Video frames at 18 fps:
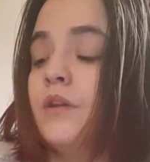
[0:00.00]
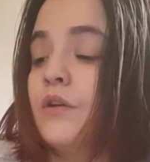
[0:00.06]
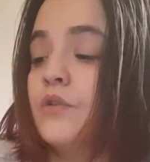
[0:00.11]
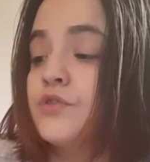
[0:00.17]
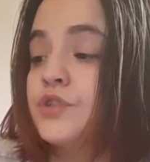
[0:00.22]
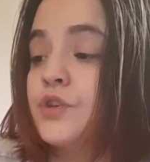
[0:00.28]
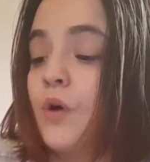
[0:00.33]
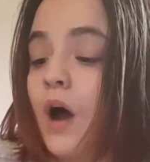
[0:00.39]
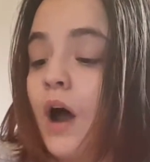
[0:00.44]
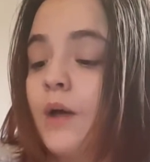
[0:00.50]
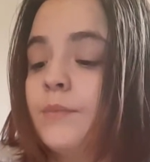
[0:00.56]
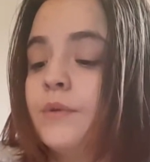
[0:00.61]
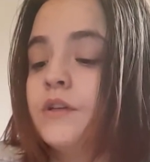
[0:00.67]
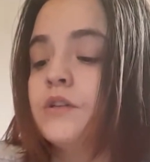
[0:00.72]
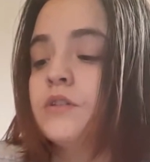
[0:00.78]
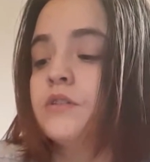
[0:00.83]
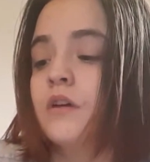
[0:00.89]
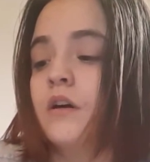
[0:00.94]
So I'm going
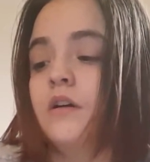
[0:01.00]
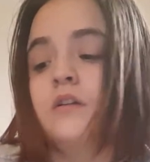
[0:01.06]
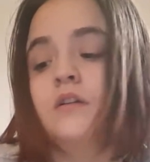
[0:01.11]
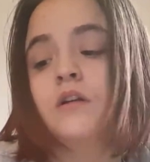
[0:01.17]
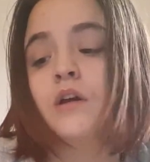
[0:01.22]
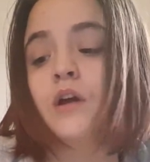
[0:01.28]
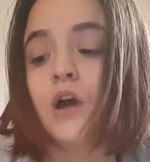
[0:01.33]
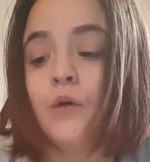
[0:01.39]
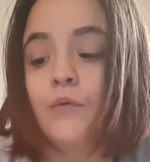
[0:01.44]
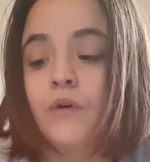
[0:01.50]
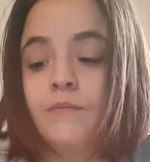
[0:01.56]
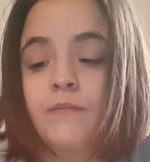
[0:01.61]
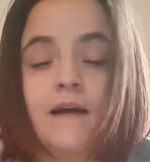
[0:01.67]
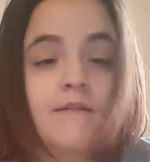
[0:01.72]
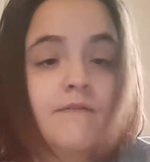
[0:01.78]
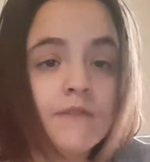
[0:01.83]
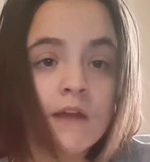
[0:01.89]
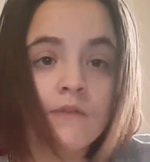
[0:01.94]
to start with
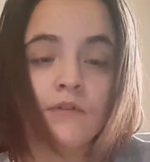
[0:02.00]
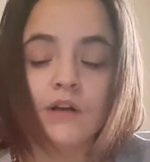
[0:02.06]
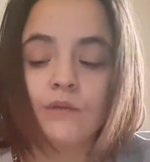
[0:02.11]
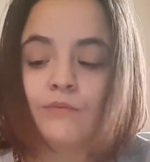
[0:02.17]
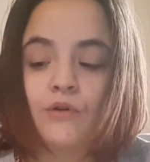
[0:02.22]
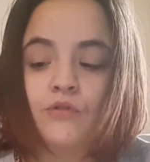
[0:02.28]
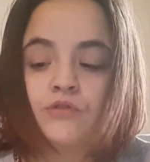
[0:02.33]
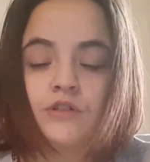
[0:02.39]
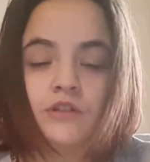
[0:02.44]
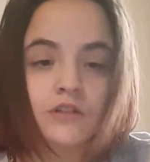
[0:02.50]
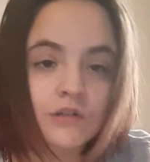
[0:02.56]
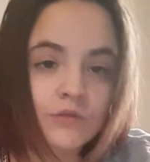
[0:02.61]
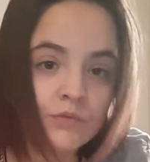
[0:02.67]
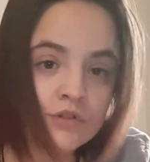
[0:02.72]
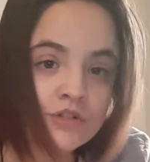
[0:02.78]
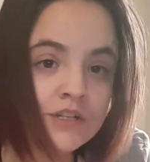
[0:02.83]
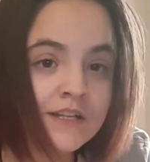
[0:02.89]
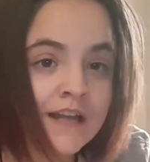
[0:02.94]
my favorite emotion,
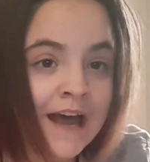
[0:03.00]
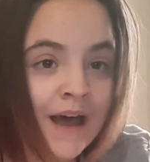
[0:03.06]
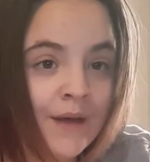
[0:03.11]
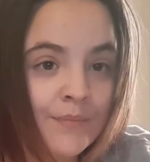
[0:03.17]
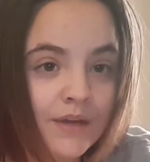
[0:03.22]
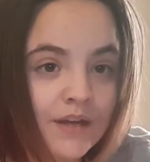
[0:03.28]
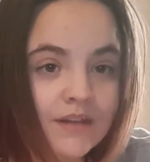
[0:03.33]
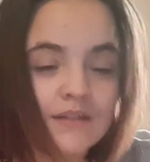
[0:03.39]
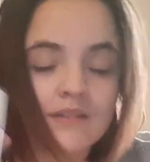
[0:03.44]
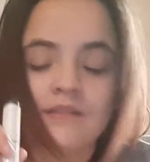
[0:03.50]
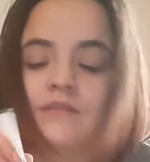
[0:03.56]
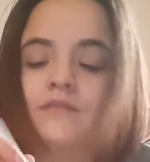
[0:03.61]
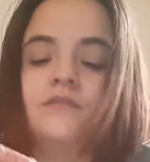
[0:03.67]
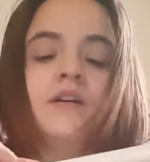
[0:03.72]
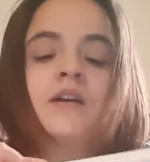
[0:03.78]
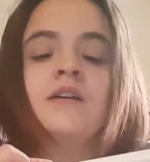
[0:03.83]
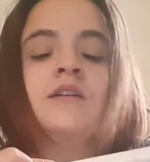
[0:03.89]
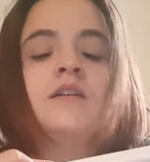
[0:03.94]
which is happy,
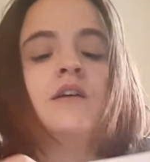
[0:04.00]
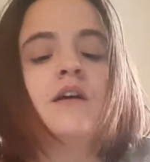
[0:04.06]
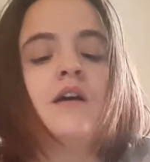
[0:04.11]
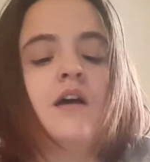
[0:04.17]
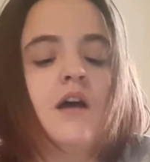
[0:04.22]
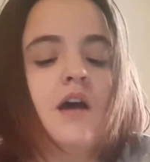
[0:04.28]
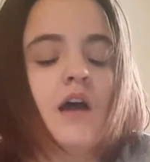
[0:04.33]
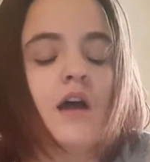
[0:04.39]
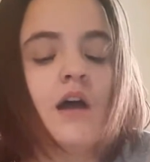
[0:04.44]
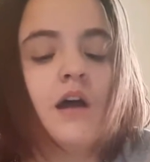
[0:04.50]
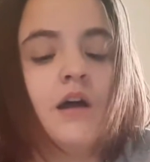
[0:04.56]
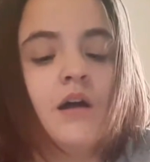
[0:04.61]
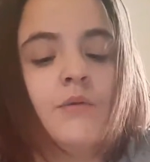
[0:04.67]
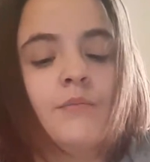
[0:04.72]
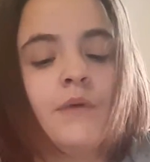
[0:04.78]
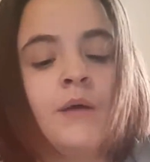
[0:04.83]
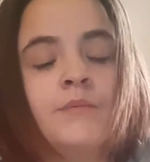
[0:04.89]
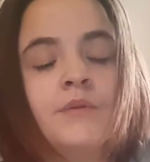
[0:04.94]
right?
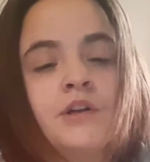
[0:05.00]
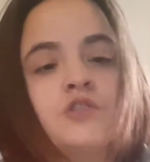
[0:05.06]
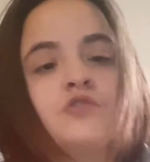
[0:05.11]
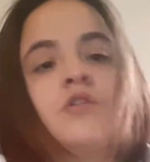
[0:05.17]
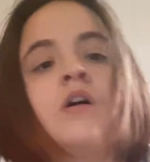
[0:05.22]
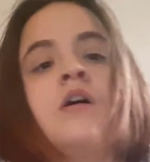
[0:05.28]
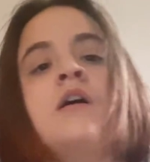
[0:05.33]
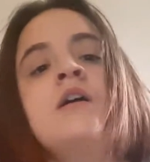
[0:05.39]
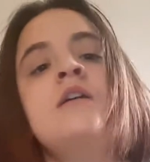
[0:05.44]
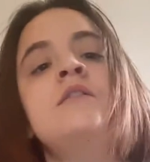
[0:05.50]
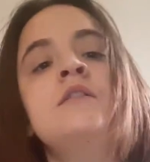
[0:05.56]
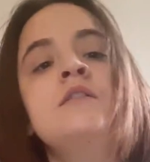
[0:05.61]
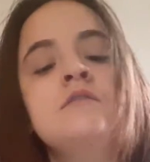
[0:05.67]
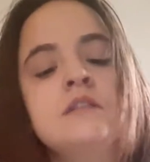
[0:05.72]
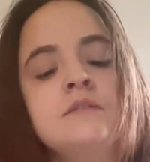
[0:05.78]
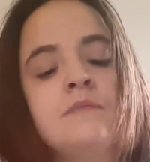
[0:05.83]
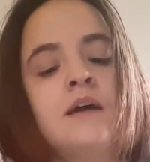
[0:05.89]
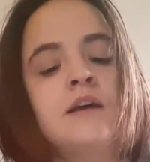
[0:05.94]
I'm going to draw a
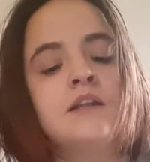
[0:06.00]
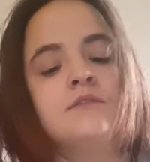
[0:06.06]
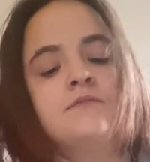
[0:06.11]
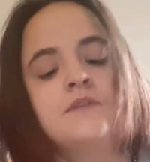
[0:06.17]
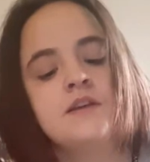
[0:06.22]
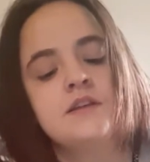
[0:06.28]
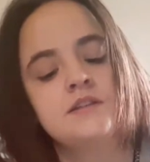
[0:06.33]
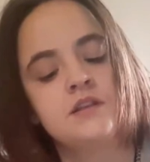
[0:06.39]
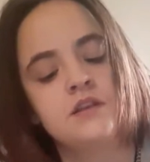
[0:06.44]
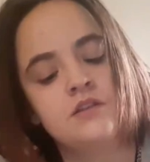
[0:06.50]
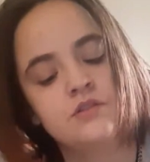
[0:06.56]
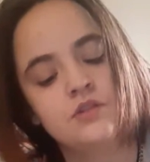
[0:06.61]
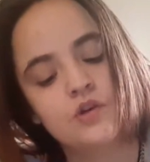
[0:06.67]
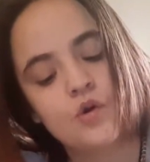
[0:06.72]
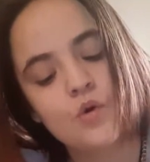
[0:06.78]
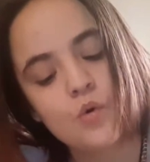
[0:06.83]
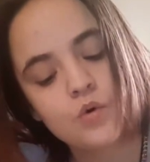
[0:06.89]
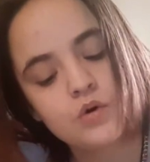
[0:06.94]
little smiley face in the
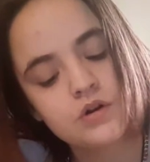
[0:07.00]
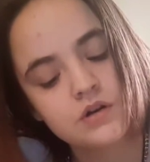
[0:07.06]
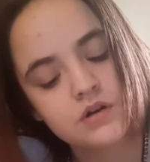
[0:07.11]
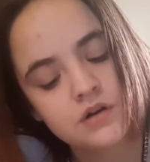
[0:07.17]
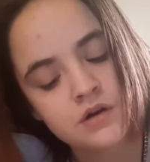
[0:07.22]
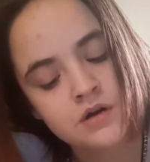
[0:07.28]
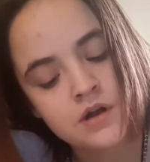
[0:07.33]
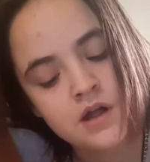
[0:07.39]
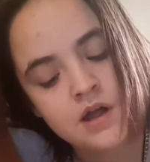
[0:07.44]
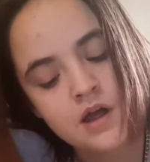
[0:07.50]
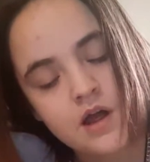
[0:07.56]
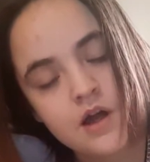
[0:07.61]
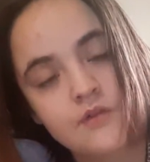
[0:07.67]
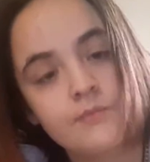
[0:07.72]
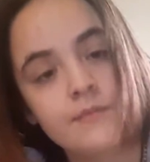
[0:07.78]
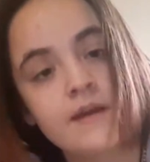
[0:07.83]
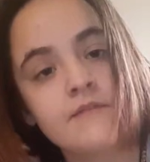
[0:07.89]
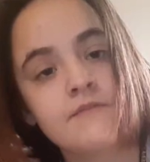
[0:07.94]
corner
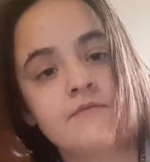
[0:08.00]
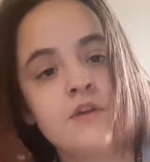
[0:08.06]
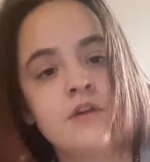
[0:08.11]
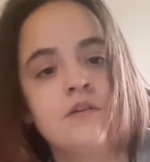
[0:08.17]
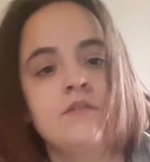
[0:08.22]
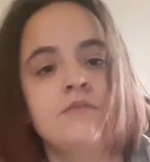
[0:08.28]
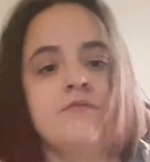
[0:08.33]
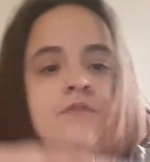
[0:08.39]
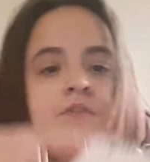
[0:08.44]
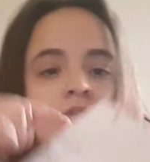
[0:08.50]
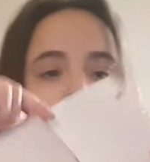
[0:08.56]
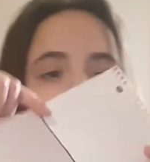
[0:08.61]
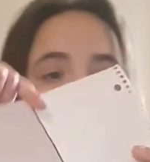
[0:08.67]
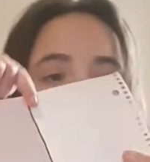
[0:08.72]
of my very first